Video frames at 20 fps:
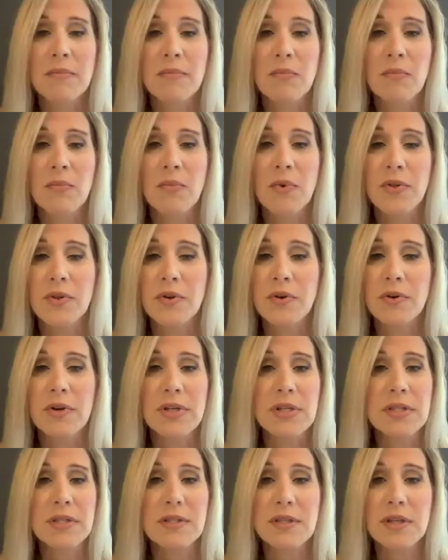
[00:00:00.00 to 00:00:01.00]
whether
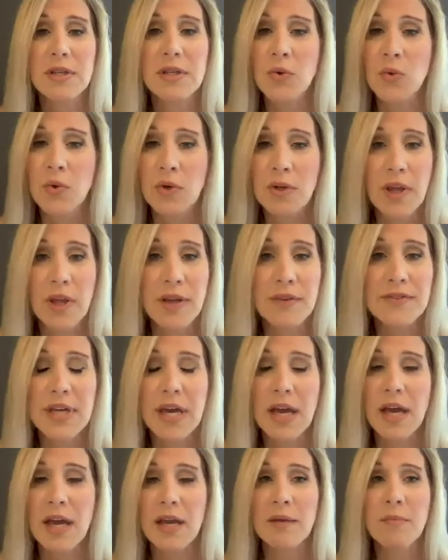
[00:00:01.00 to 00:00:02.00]
it's in your
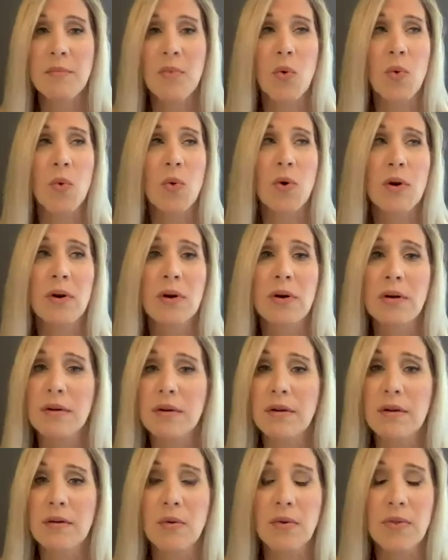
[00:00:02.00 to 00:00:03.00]
lifetime
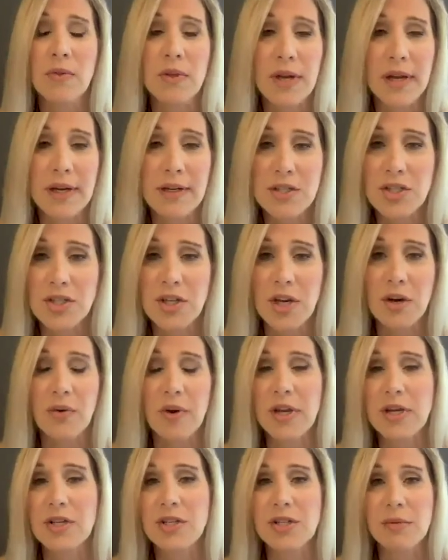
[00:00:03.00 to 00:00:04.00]
or the next
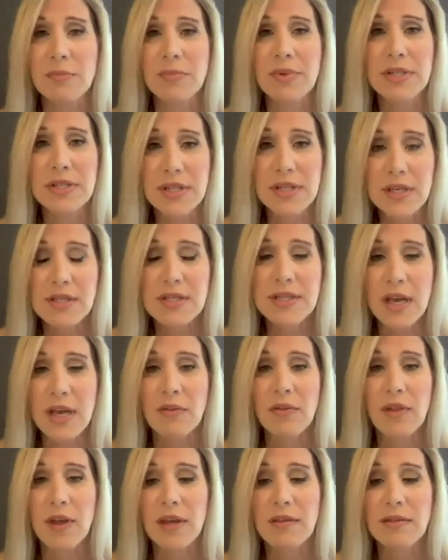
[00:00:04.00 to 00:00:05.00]
generation, but it does
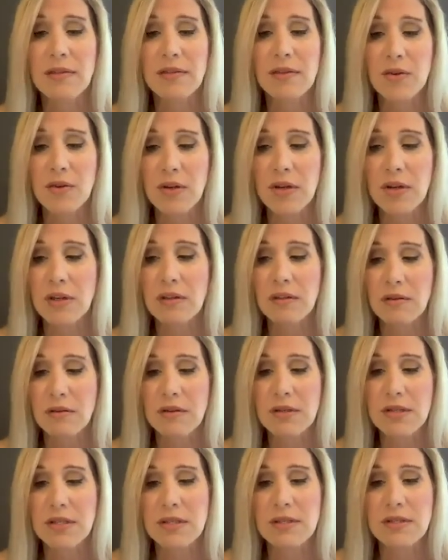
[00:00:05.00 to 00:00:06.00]
sound like there
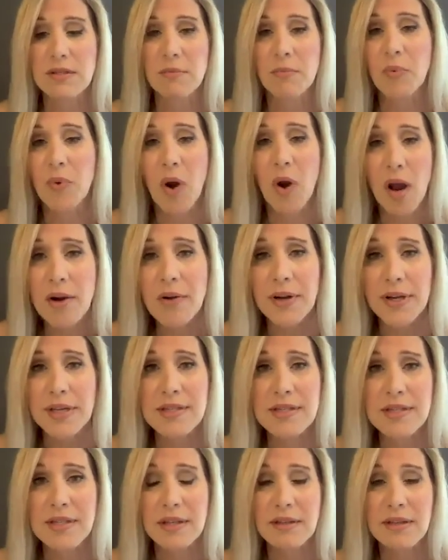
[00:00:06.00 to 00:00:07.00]
is some
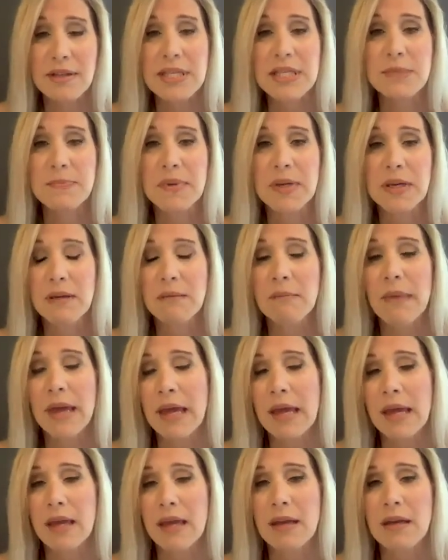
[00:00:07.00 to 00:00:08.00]
progress at least being
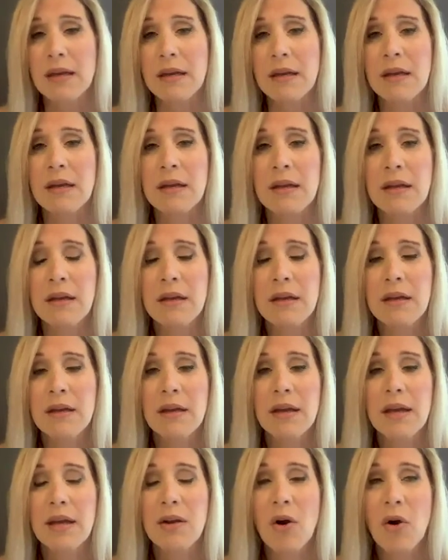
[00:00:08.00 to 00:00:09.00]
made.
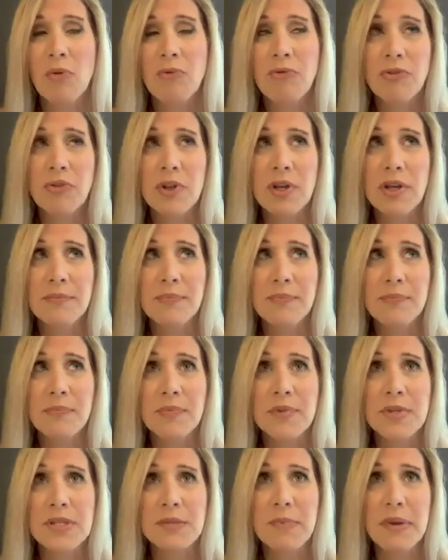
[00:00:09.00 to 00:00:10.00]
And hopefully
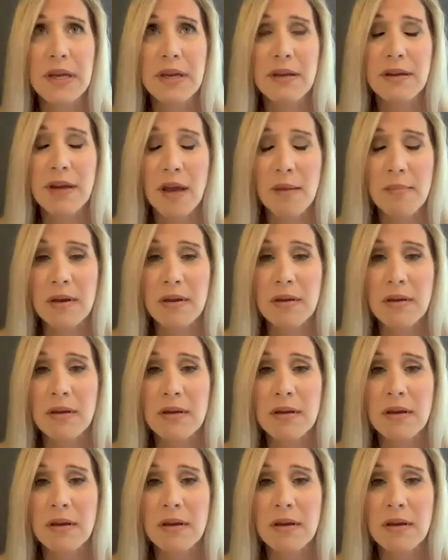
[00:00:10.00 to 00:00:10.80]
this pandemic